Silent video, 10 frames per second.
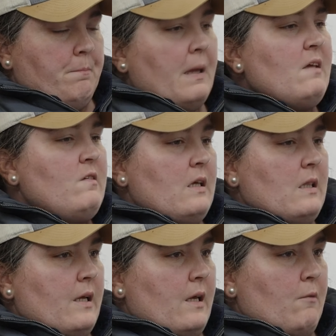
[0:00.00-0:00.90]

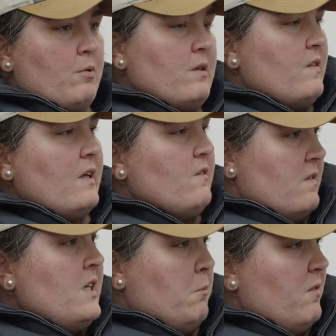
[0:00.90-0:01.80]
basically real estate is
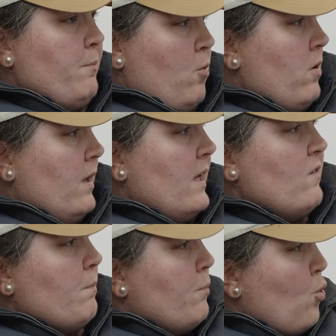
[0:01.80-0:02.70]
a team sport, and
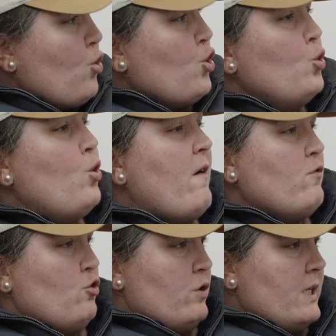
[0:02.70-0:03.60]
it's important who you have
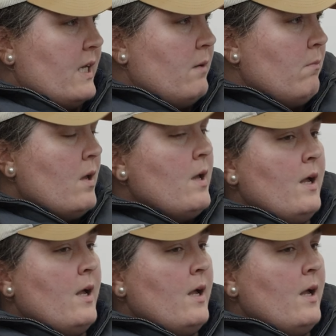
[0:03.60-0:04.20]
on your team